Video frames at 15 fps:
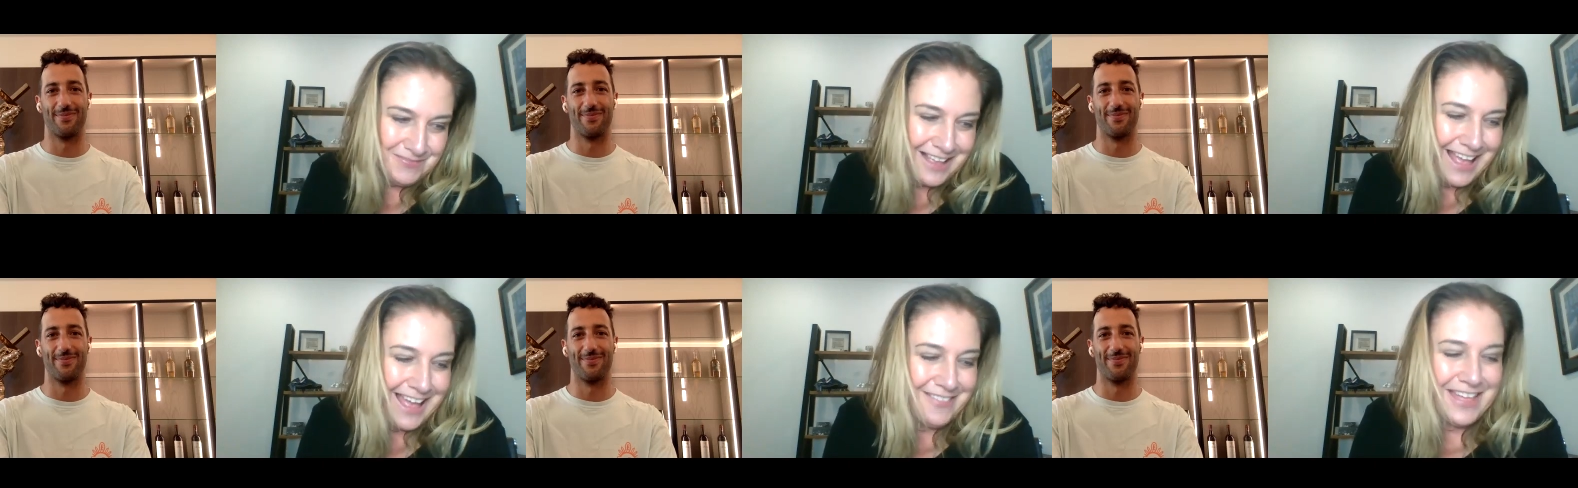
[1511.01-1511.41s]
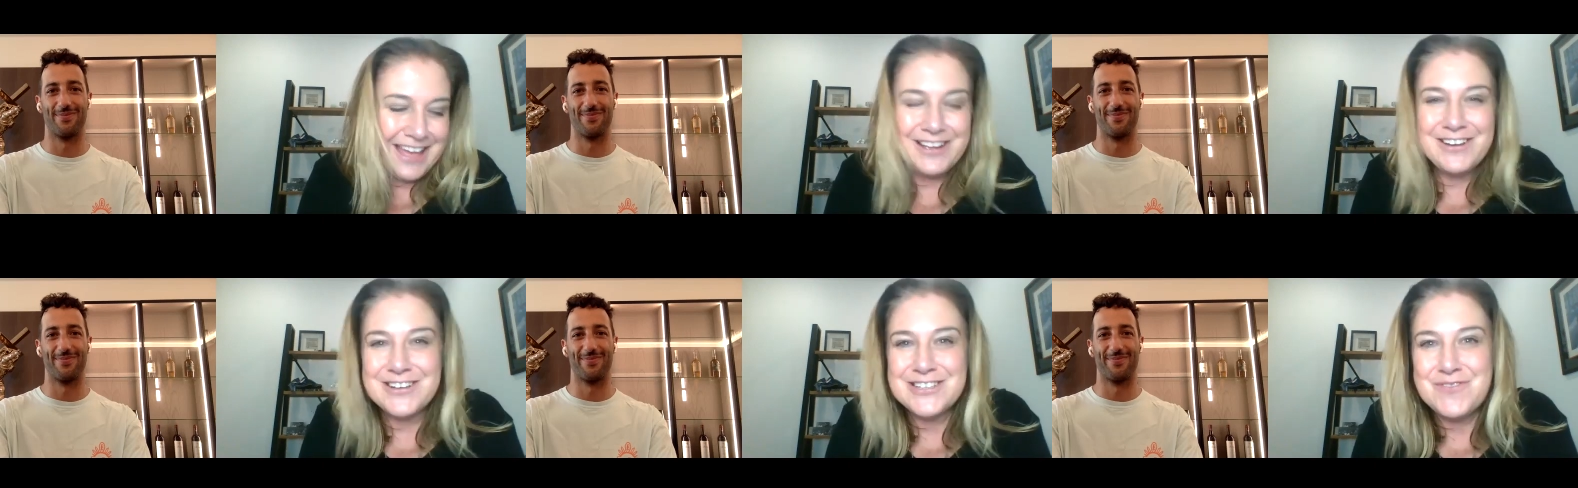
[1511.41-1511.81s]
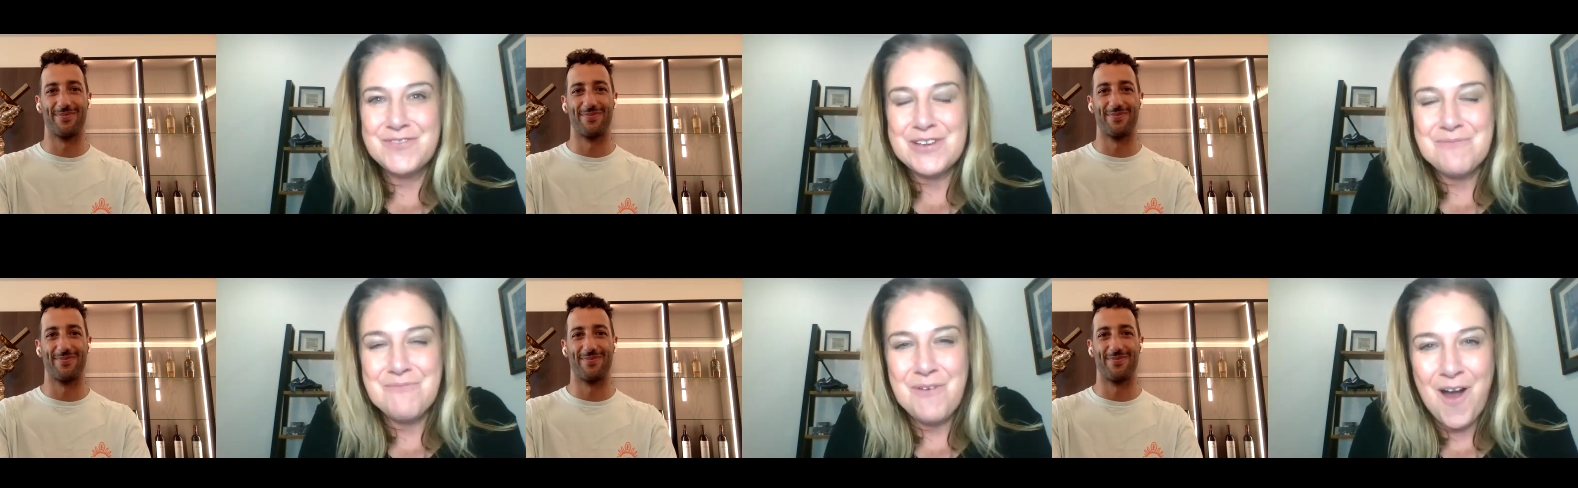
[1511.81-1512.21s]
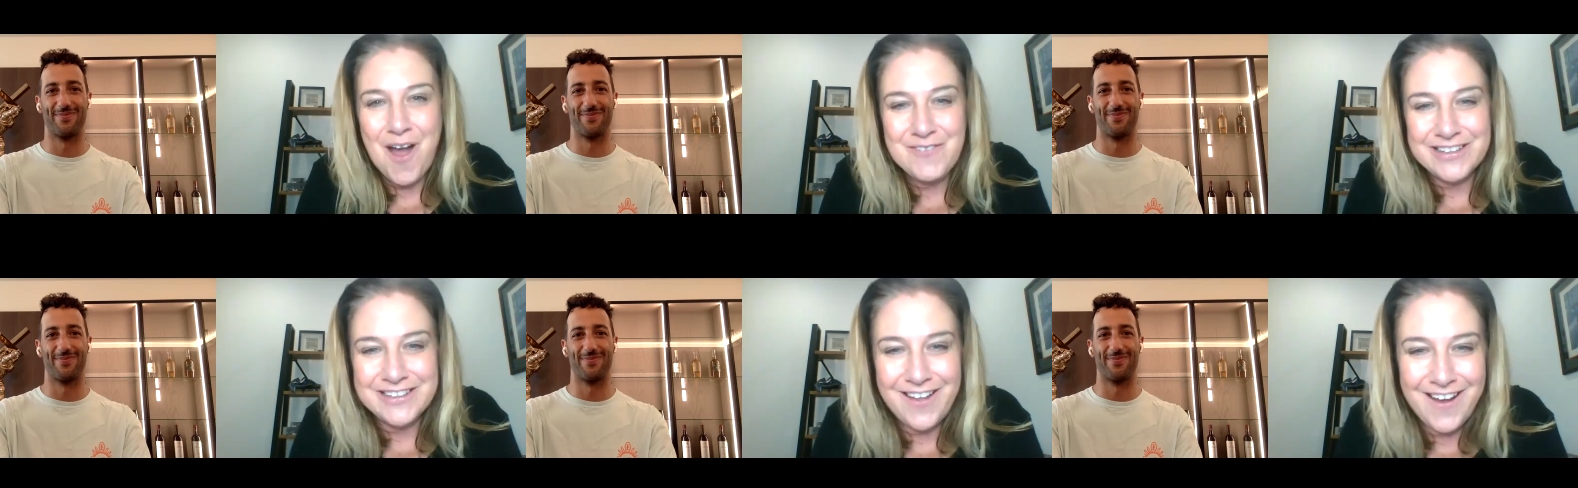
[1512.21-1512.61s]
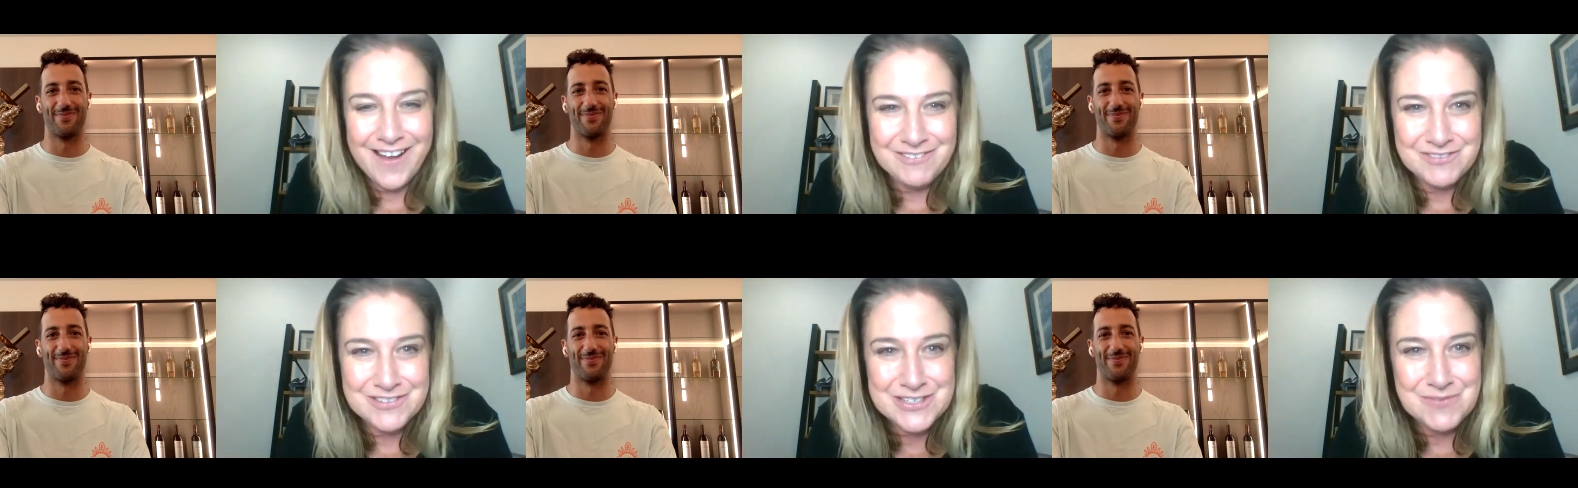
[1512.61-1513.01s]
Speaker 1: and that goes for your private
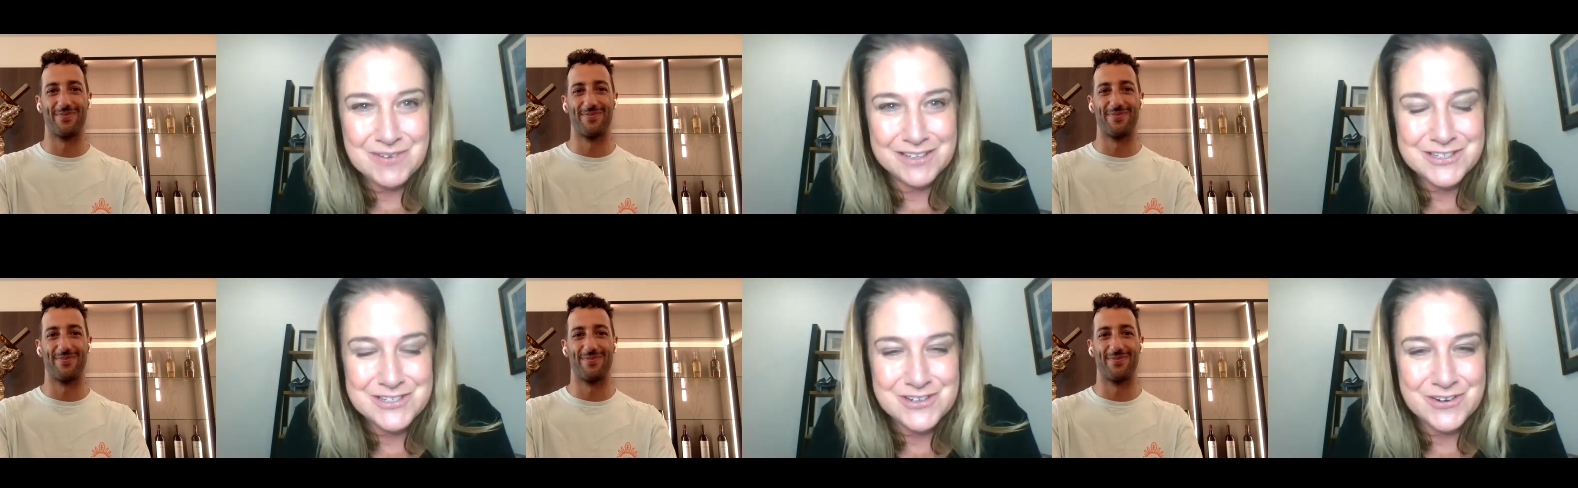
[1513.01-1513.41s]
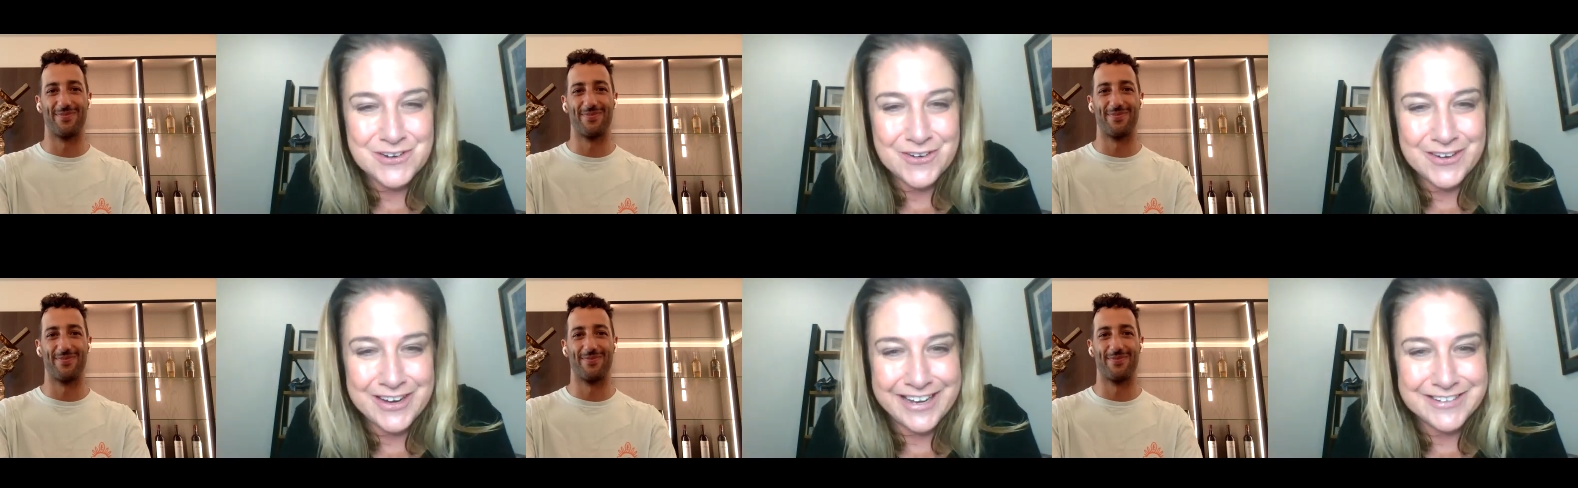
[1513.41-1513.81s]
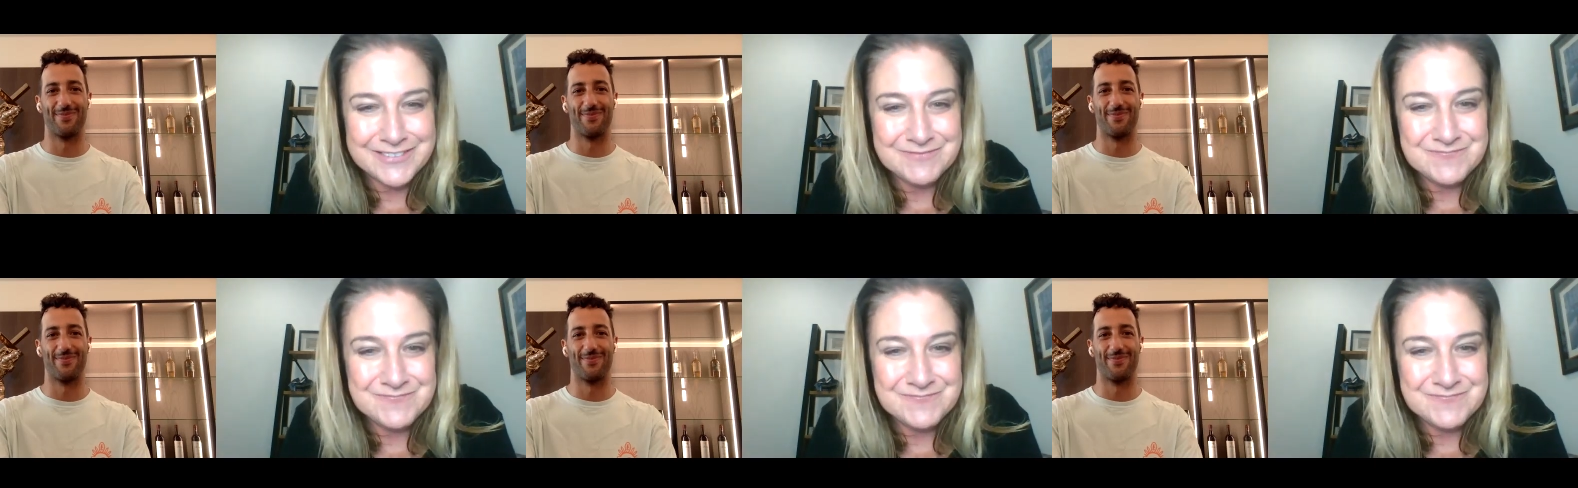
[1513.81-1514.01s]
life as well as your career.